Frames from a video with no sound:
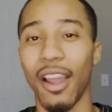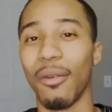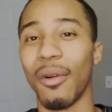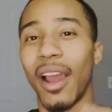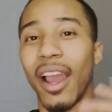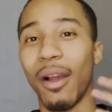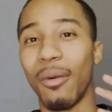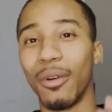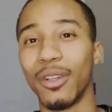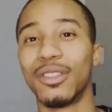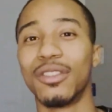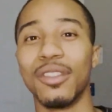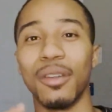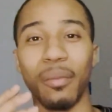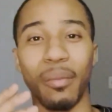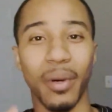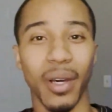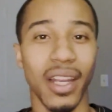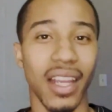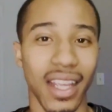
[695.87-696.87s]
right, I want you to
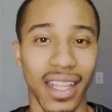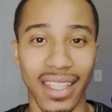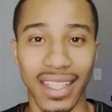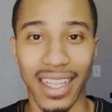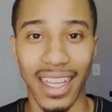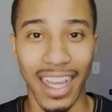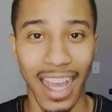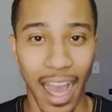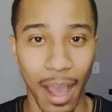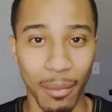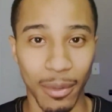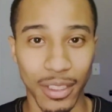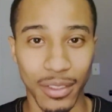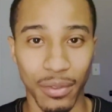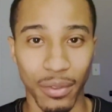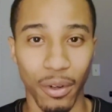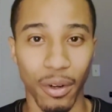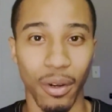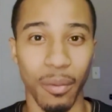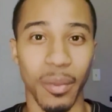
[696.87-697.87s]
put it in the comments
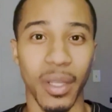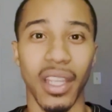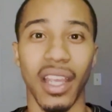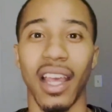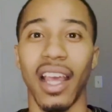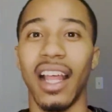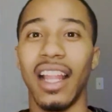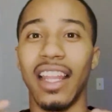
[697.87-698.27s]
for me.